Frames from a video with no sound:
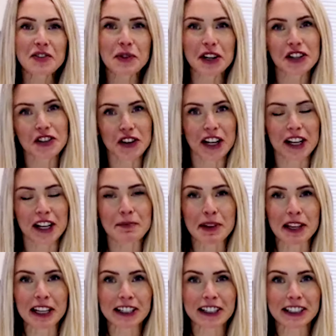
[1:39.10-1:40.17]
wanna drink it
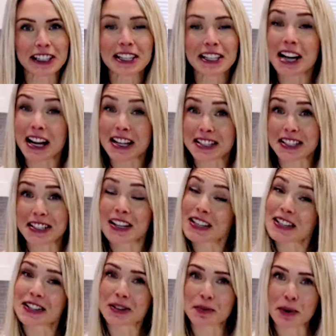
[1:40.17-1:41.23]
immediately because it is
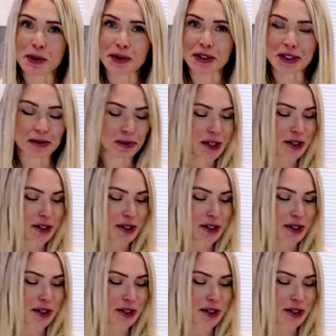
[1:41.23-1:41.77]
supposed to be